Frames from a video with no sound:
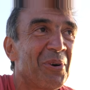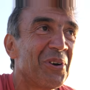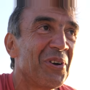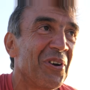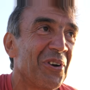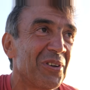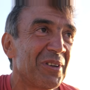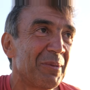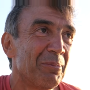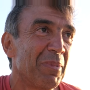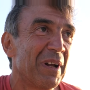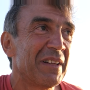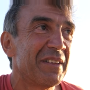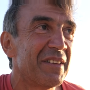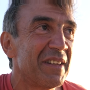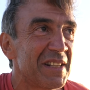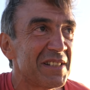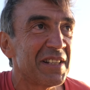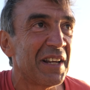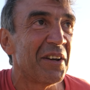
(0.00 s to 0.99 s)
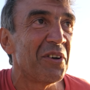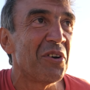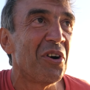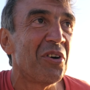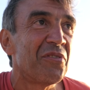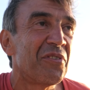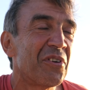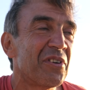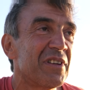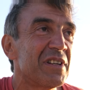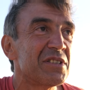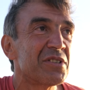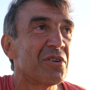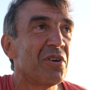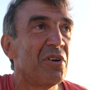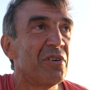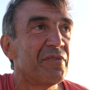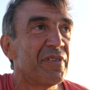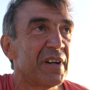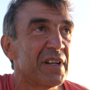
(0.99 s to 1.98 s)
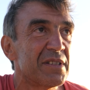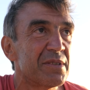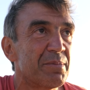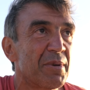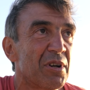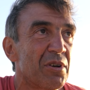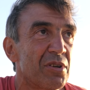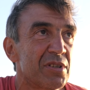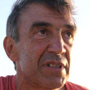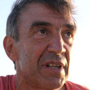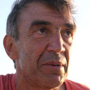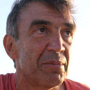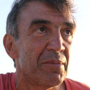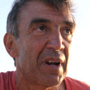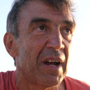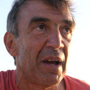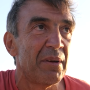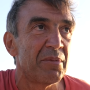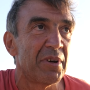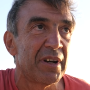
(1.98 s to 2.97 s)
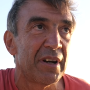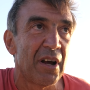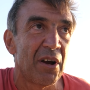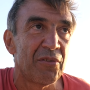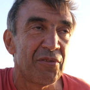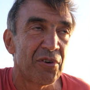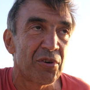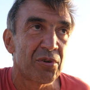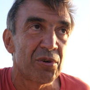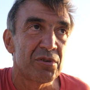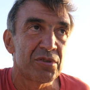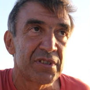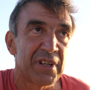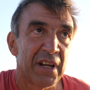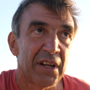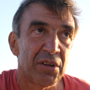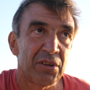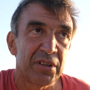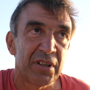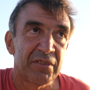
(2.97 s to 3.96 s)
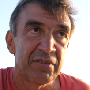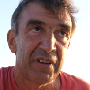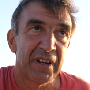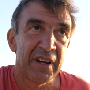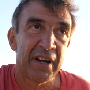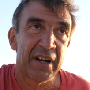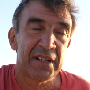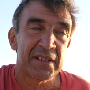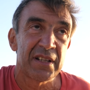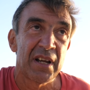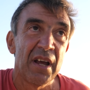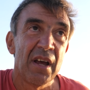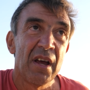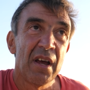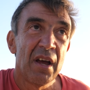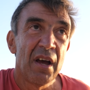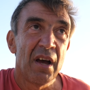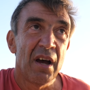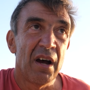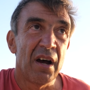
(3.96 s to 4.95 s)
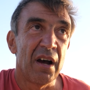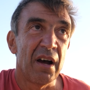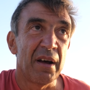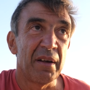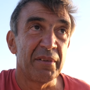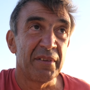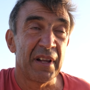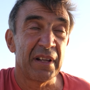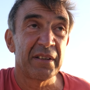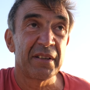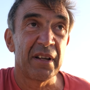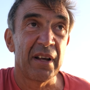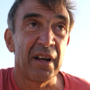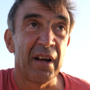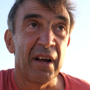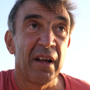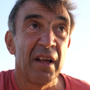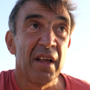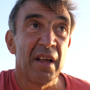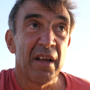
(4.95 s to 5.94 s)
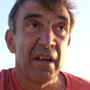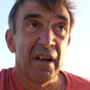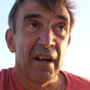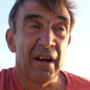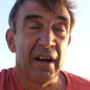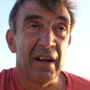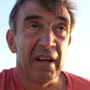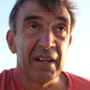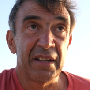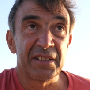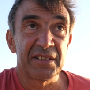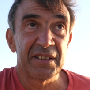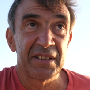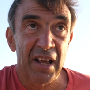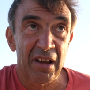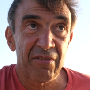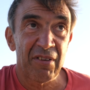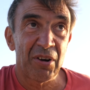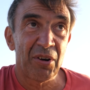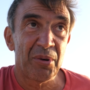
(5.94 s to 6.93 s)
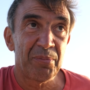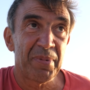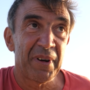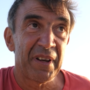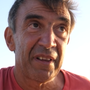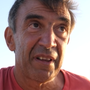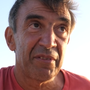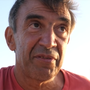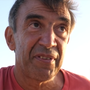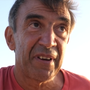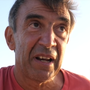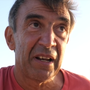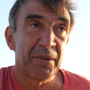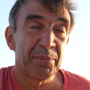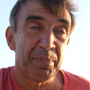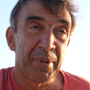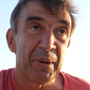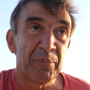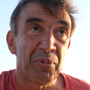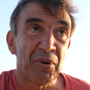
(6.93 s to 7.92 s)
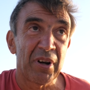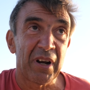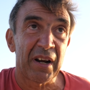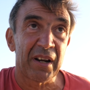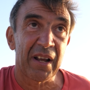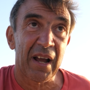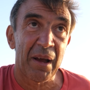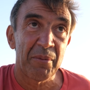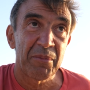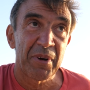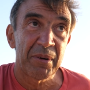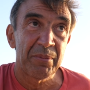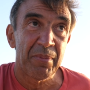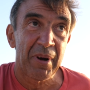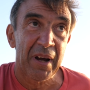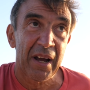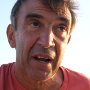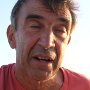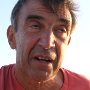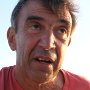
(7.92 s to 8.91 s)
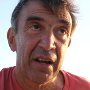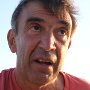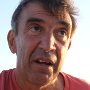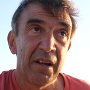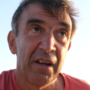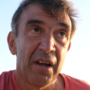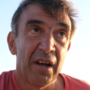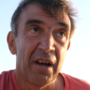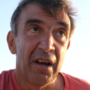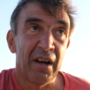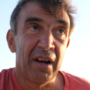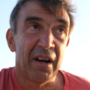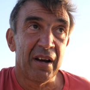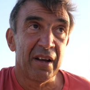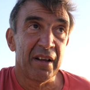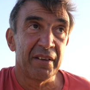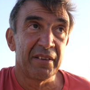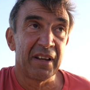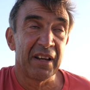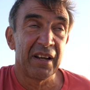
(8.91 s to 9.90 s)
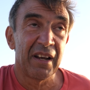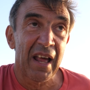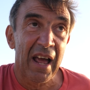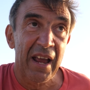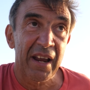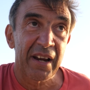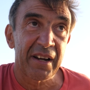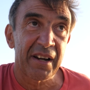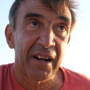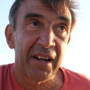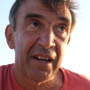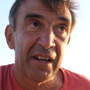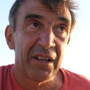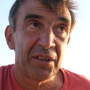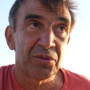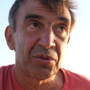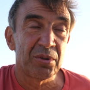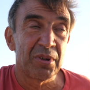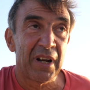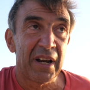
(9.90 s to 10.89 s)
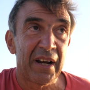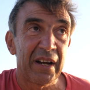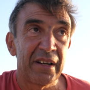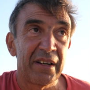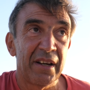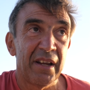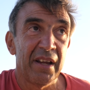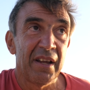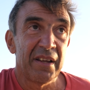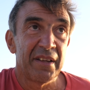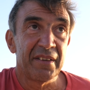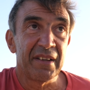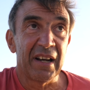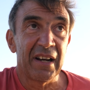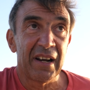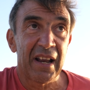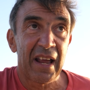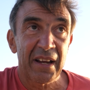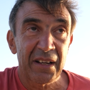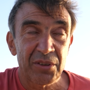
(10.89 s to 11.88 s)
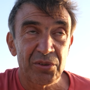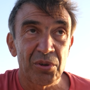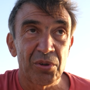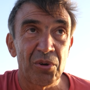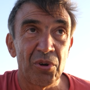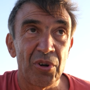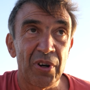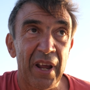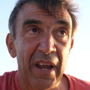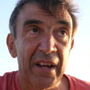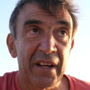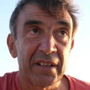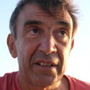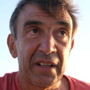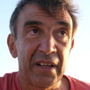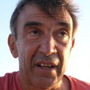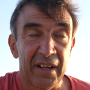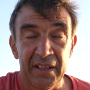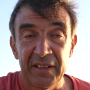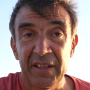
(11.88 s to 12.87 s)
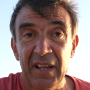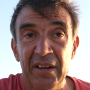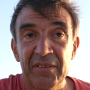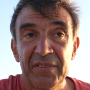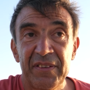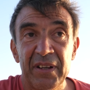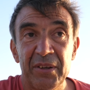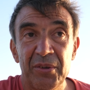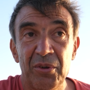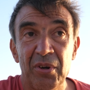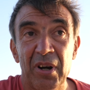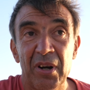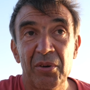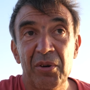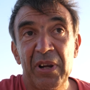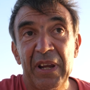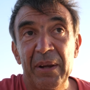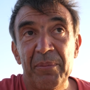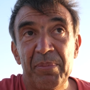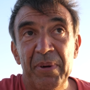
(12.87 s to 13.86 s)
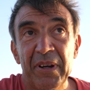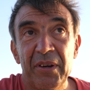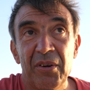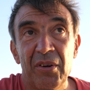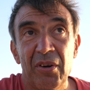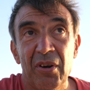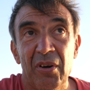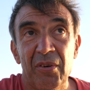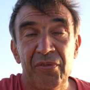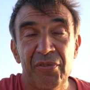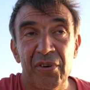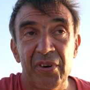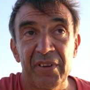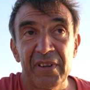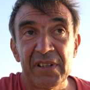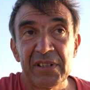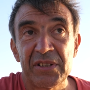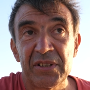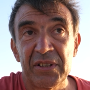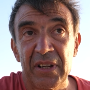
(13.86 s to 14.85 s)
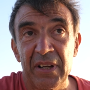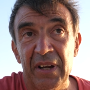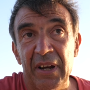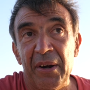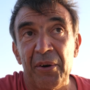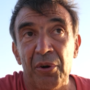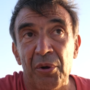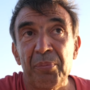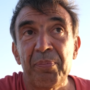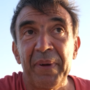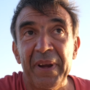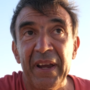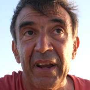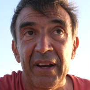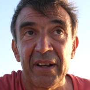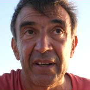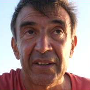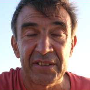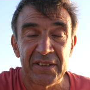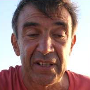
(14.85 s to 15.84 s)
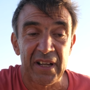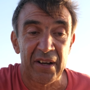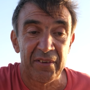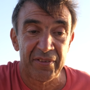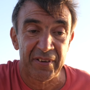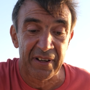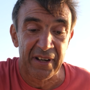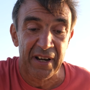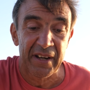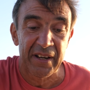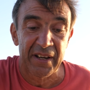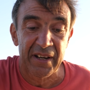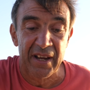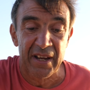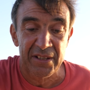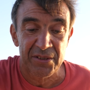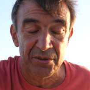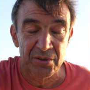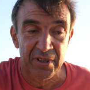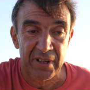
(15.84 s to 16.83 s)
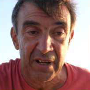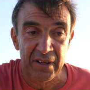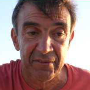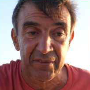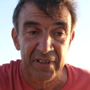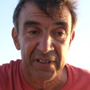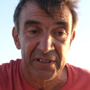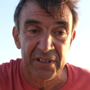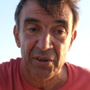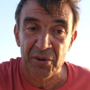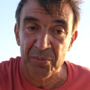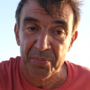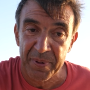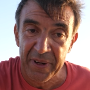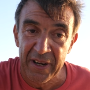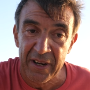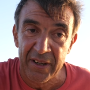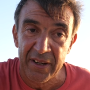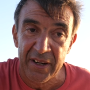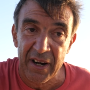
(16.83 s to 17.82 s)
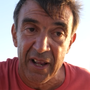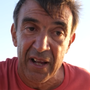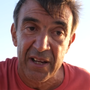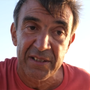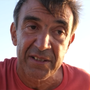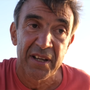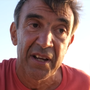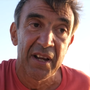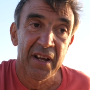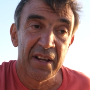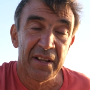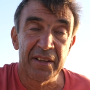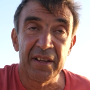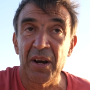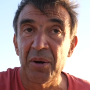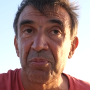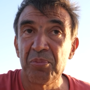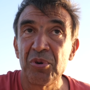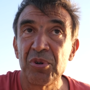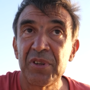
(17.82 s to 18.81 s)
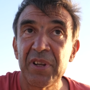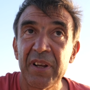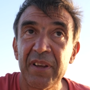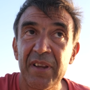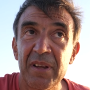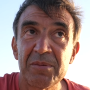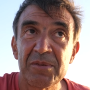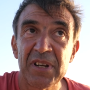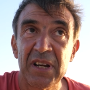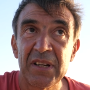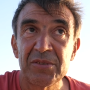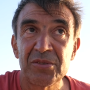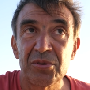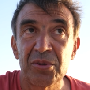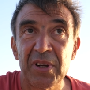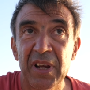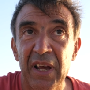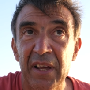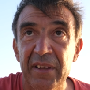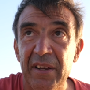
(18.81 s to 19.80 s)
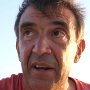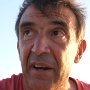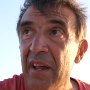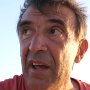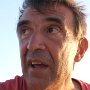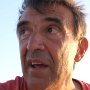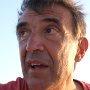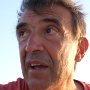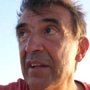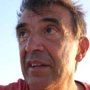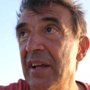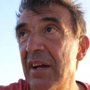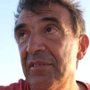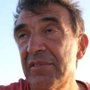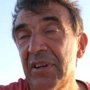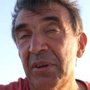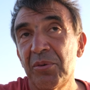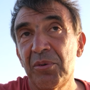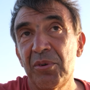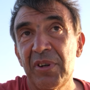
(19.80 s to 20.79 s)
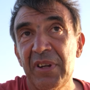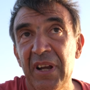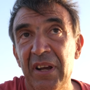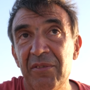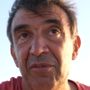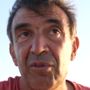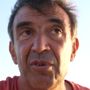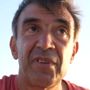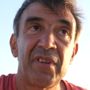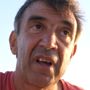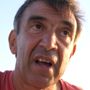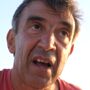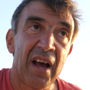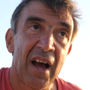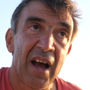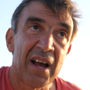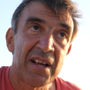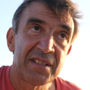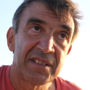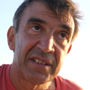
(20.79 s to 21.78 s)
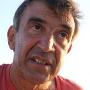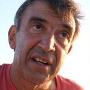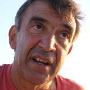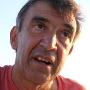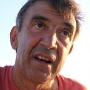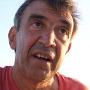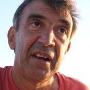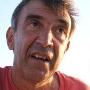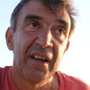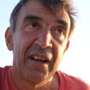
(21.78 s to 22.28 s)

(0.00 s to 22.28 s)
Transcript: or not, but this I know for this conference because I'm coming now for consecutive years uh, that uh, uh, is developing the field. People are coming back. Uh, they like really to learn. They like to connect. And after you are keeping, you know, for this European stuff, in any case, you have these European grants. They are putting themselves together. And after you have with uh, Asia